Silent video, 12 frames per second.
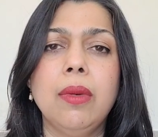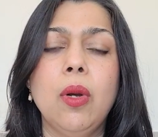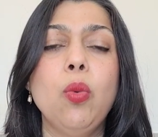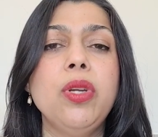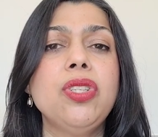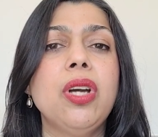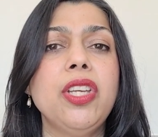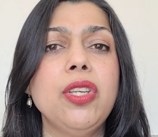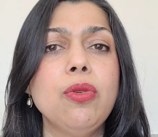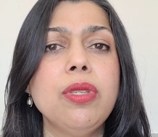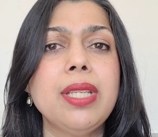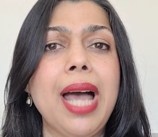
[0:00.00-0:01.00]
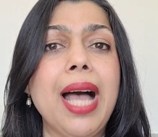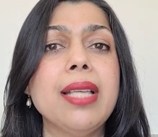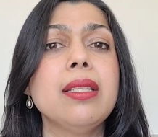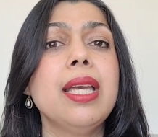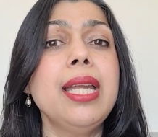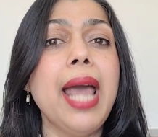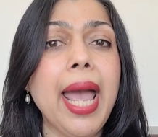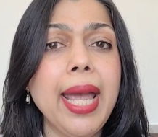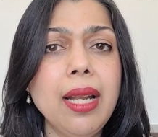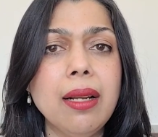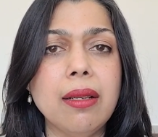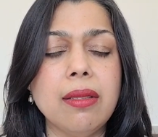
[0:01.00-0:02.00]
which are used as
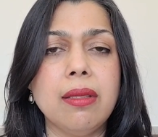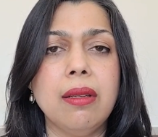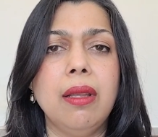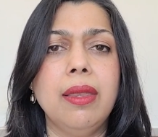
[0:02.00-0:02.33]
inhalers